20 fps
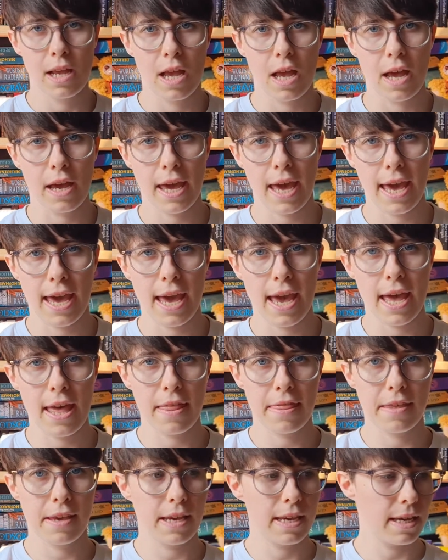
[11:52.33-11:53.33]
Okay,
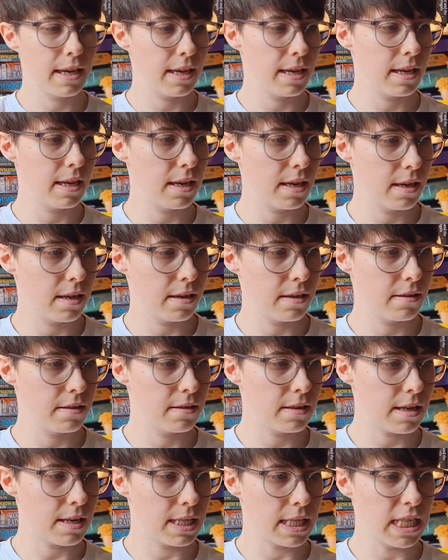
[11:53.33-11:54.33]
and
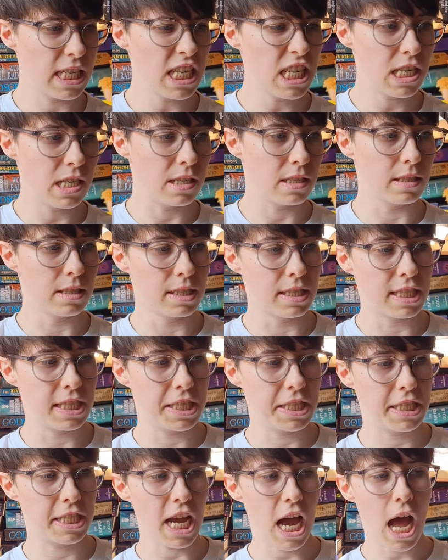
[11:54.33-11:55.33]
the
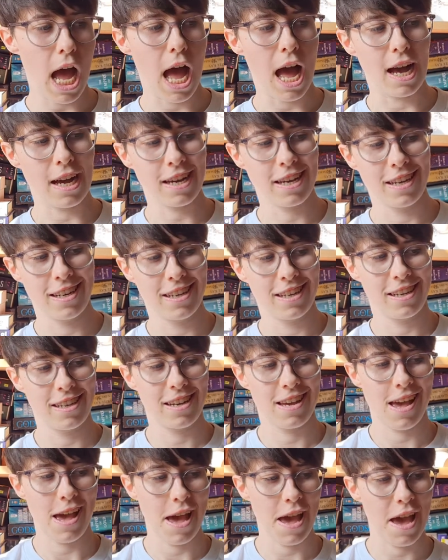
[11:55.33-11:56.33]
Dark,
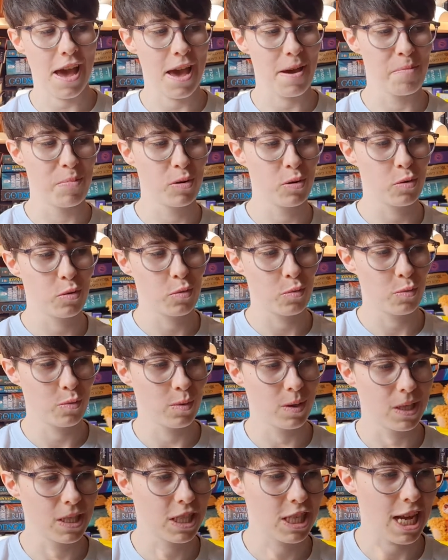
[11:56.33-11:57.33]
a book
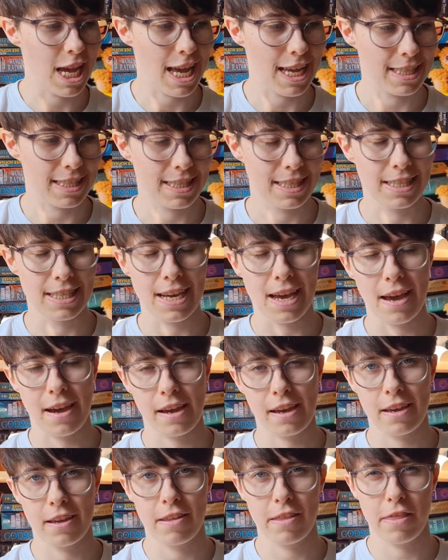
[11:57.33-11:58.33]
which has
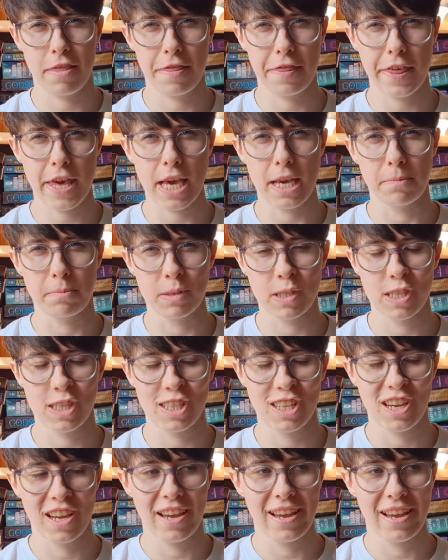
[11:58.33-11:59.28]
dark themes.